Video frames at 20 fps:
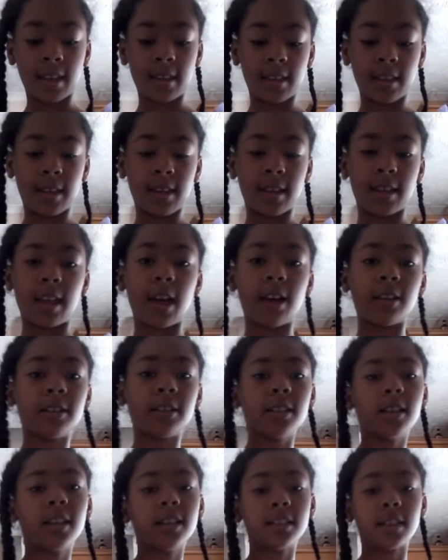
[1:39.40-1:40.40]
And then it
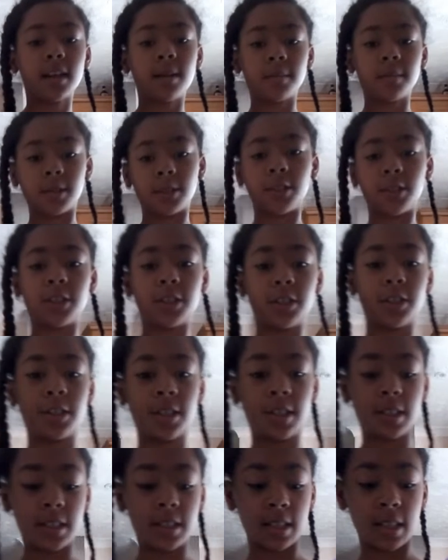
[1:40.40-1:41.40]
calculates how much sugar
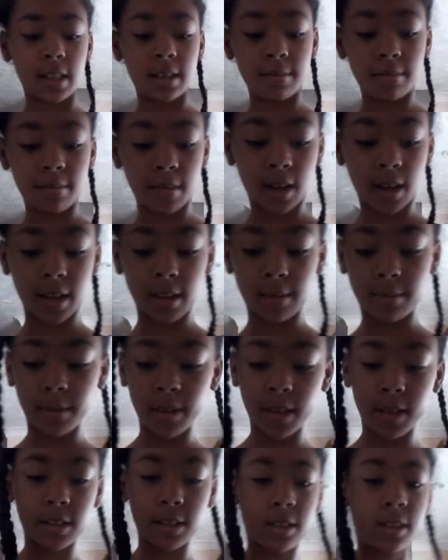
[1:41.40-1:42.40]
is in my
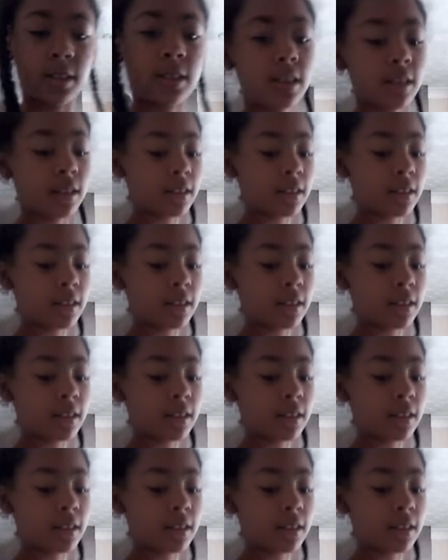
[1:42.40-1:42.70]
blood.